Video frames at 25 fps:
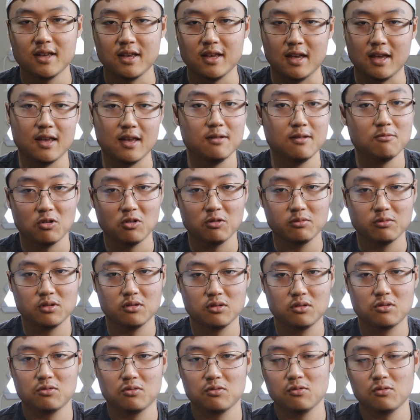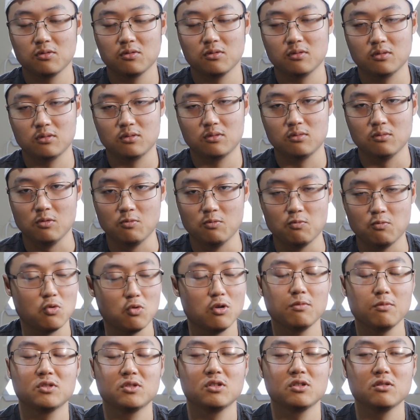in Rome 2
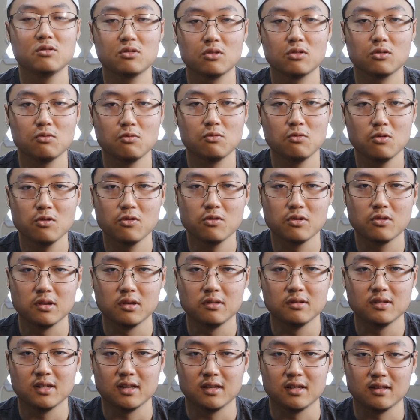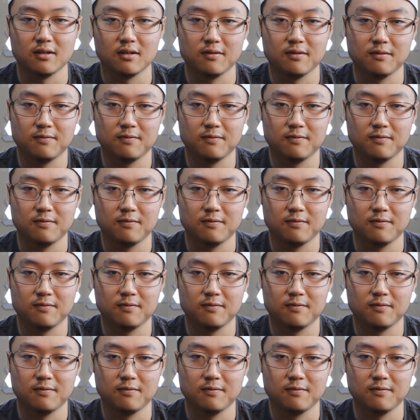Total War using the